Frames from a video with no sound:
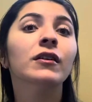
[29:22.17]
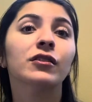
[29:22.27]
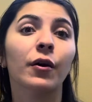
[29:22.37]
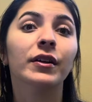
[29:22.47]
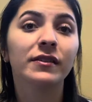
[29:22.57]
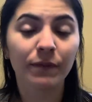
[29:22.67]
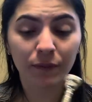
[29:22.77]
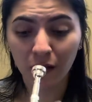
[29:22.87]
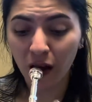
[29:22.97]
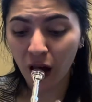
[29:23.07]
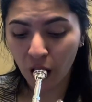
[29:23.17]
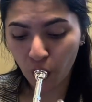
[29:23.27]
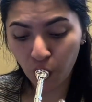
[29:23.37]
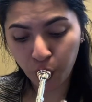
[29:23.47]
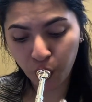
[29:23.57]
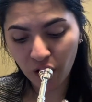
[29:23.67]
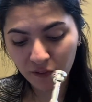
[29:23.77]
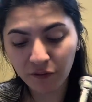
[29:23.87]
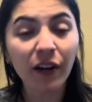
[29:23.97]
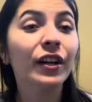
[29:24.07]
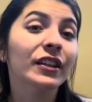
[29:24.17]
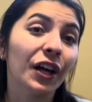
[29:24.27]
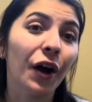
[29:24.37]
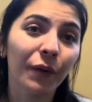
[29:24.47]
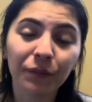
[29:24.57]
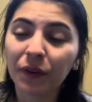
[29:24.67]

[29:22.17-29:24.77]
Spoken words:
So it's very low,